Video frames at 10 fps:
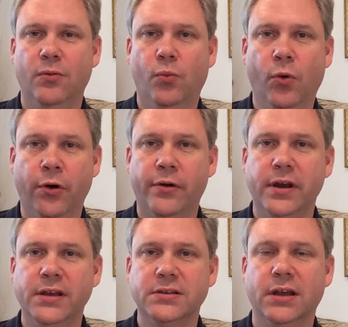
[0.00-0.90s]

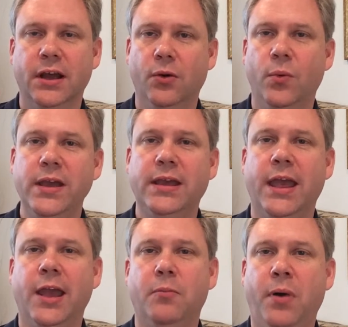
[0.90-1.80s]
worries, we
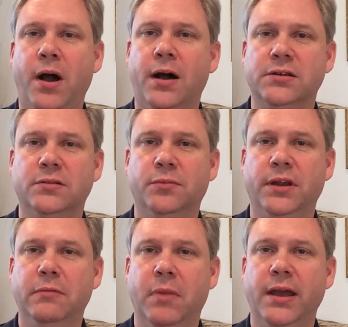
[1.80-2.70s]
can't
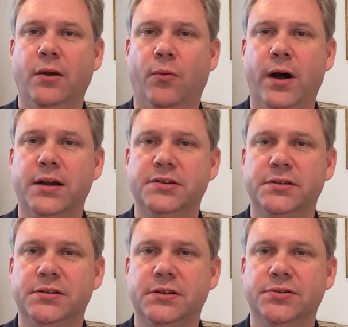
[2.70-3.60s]
possibly make wise
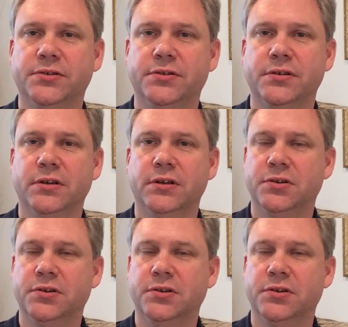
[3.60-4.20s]
decisions.